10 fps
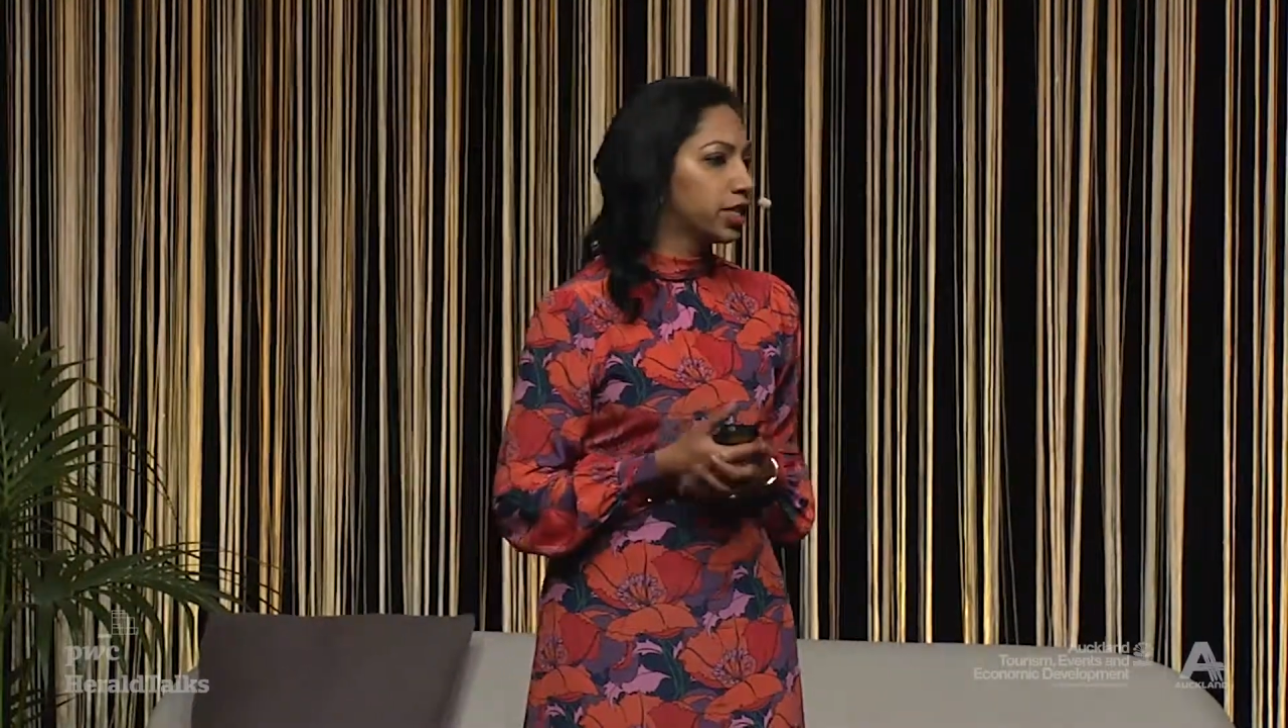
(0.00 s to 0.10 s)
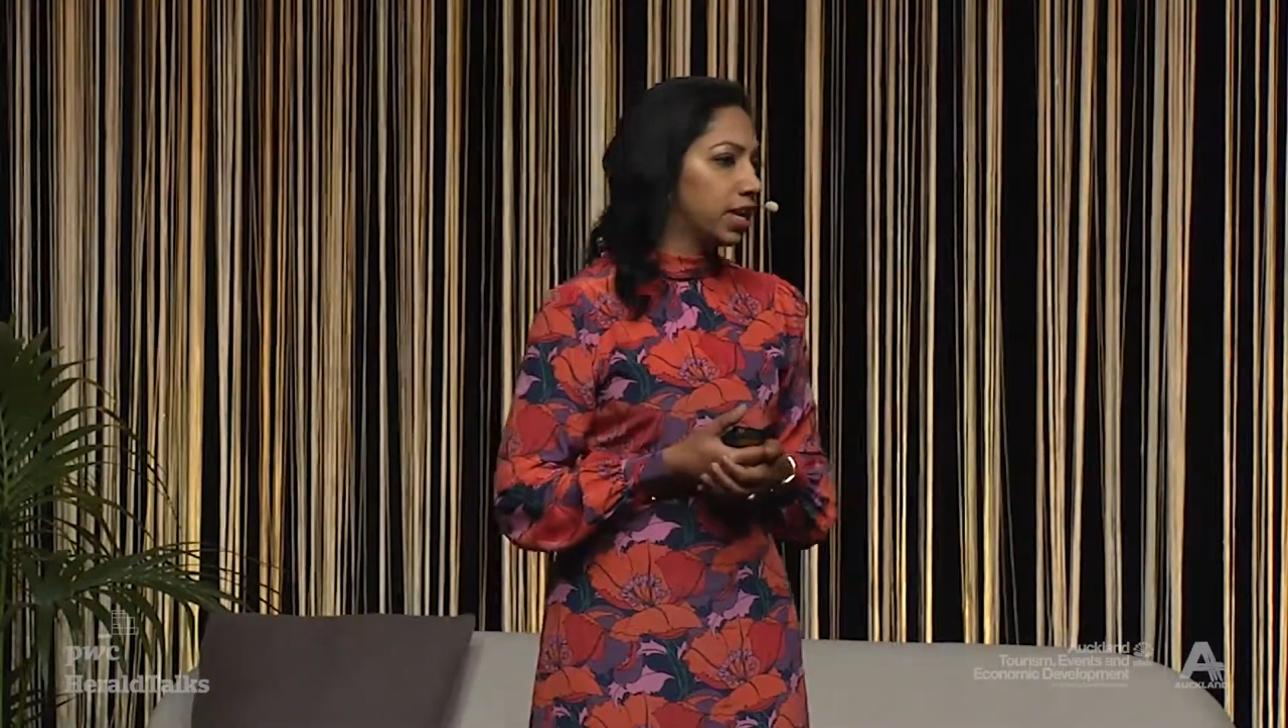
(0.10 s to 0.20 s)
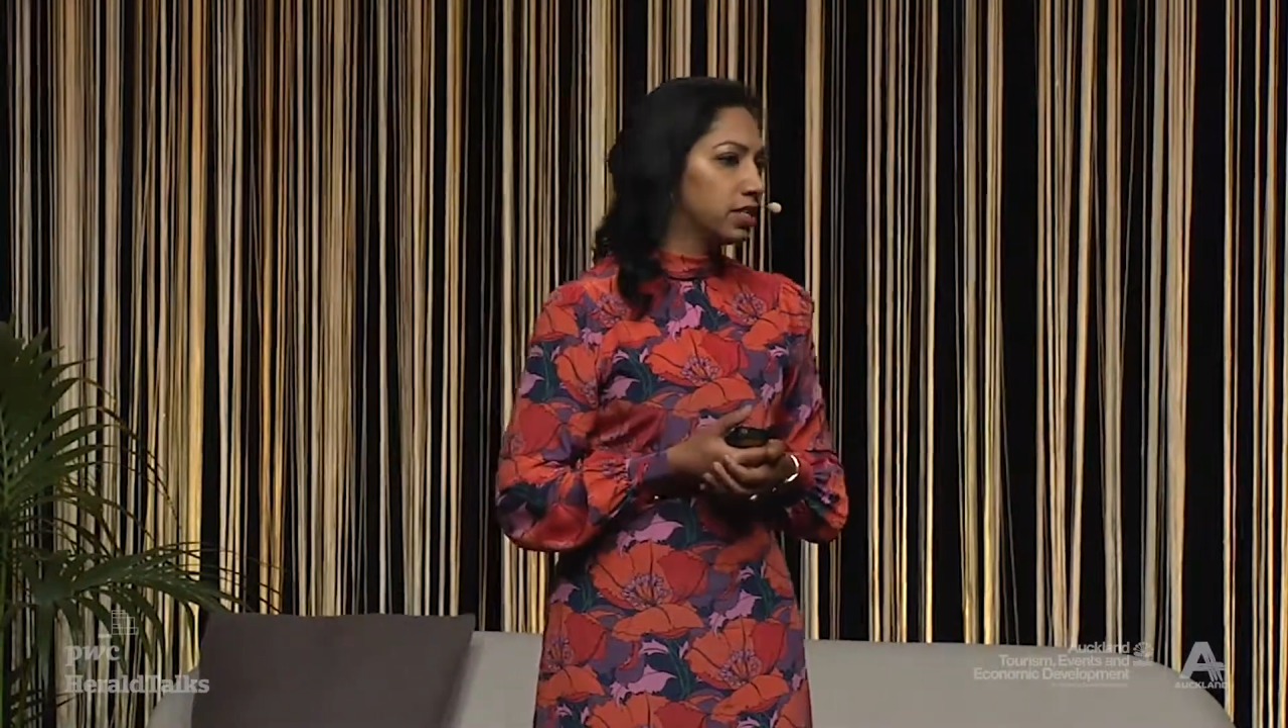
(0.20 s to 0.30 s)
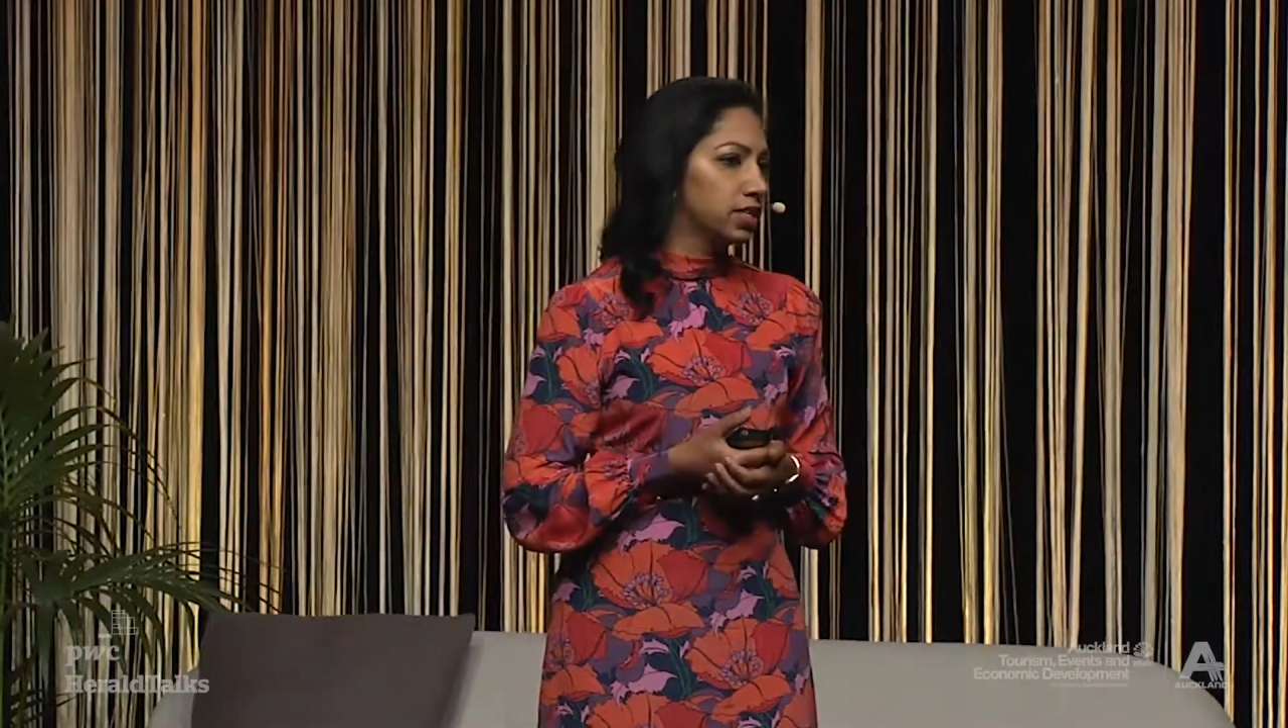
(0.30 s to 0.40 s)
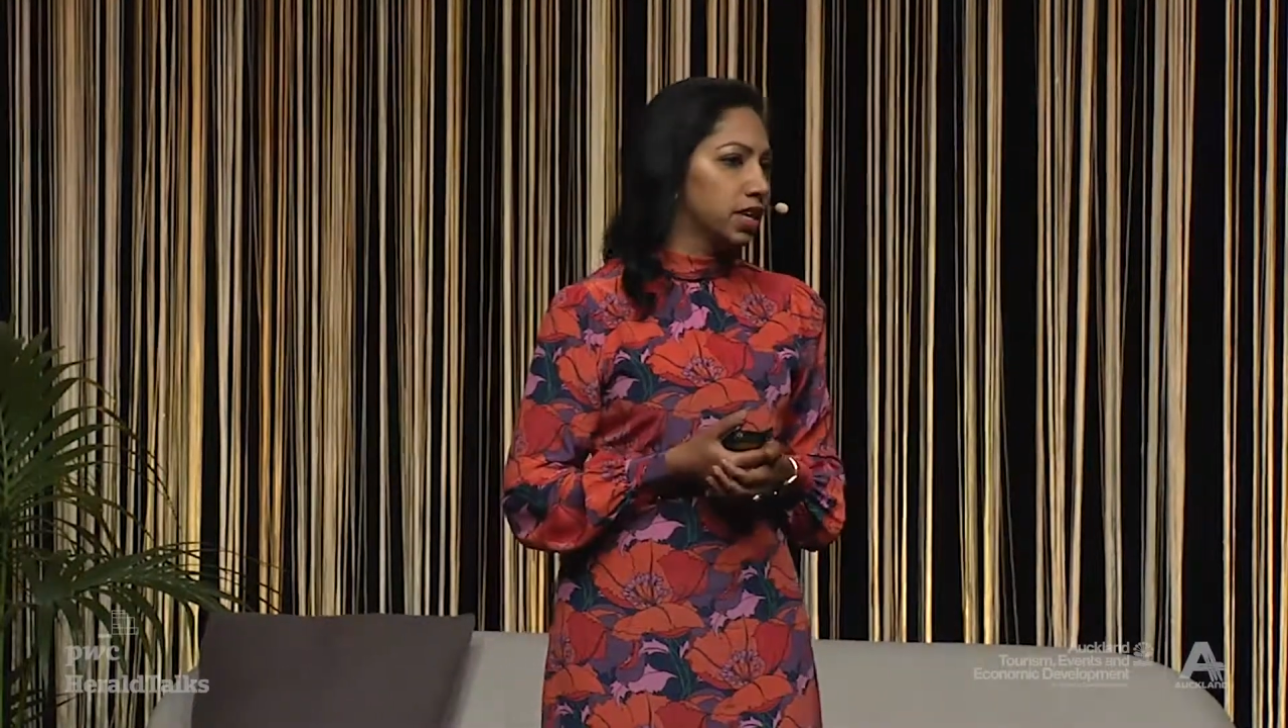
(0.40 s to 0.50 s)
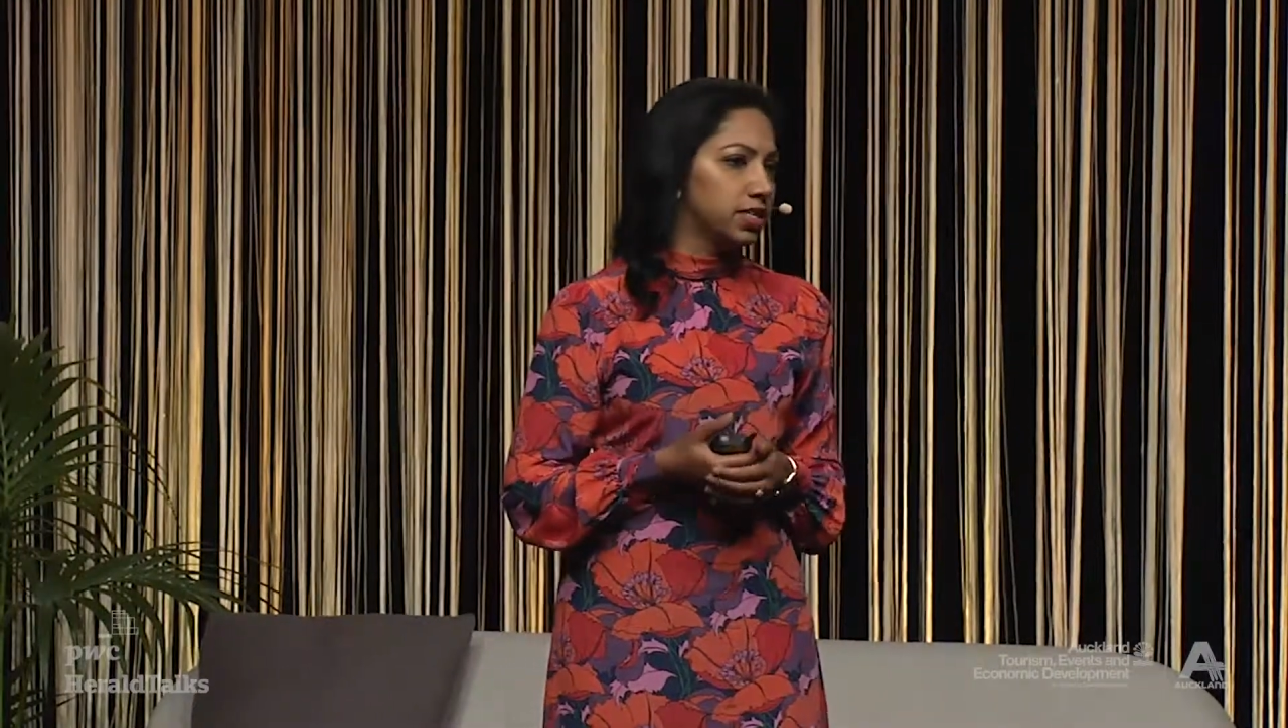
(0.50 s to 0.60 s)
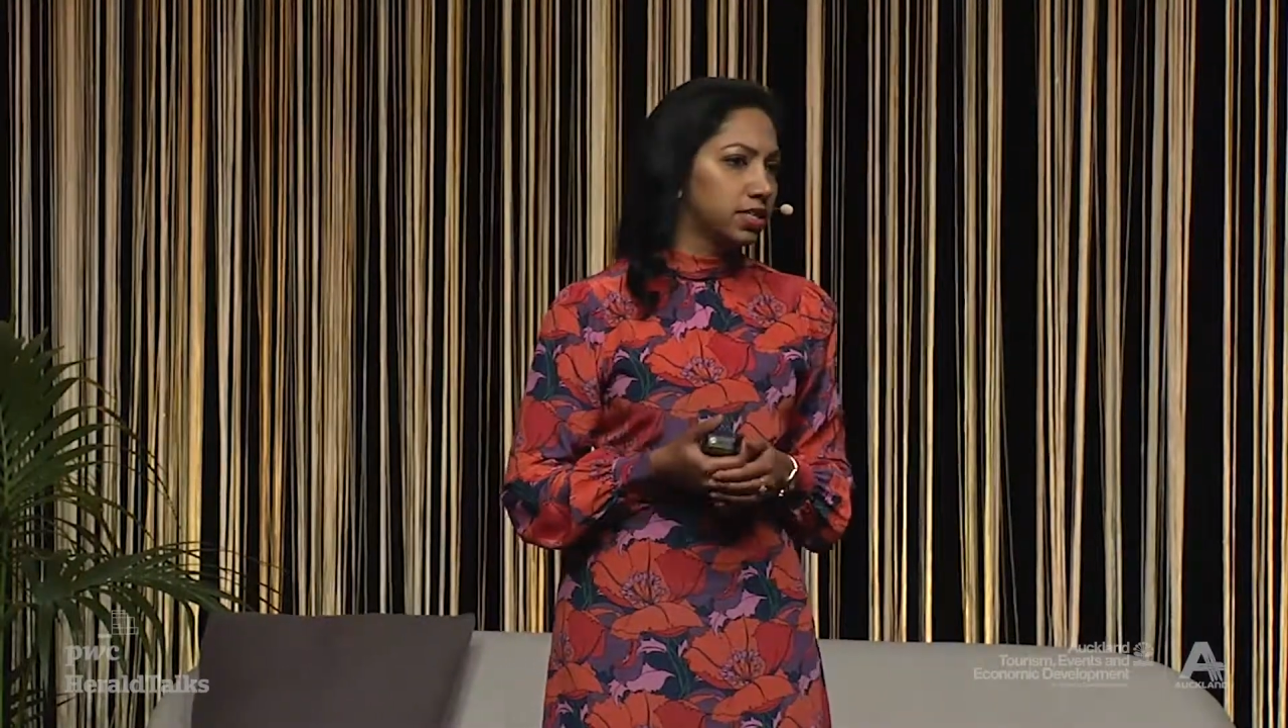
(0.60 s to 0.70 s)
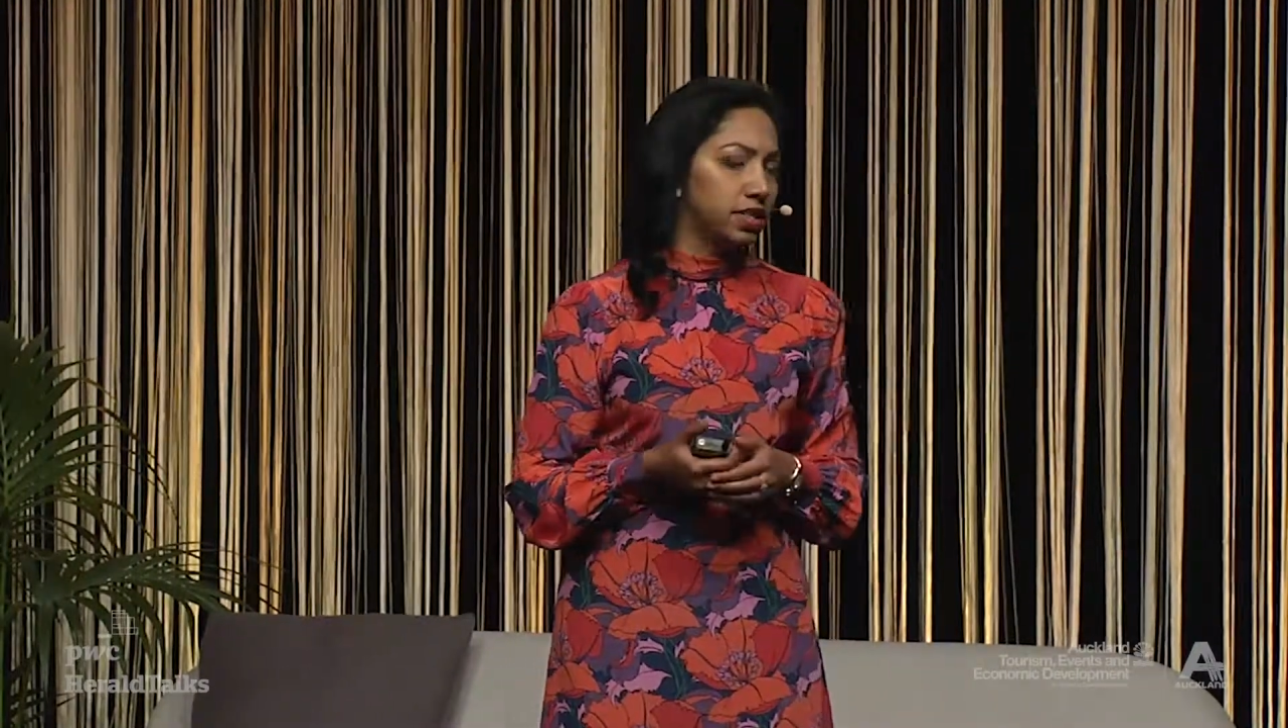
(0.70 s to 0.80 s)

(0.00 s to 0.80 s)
tells us